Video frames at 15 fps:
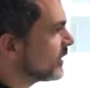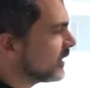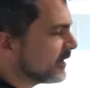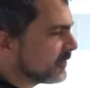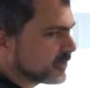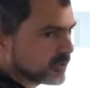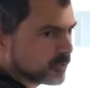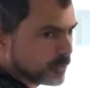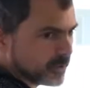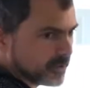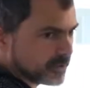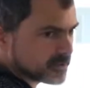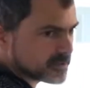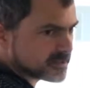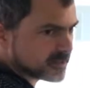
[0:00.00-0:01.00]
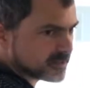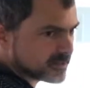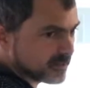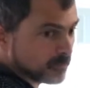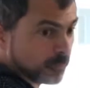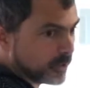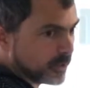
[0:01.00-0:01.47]
or every 2 years
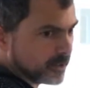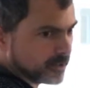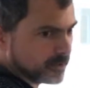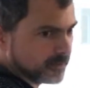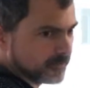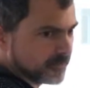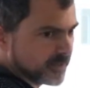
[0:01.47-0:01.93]
somewhere,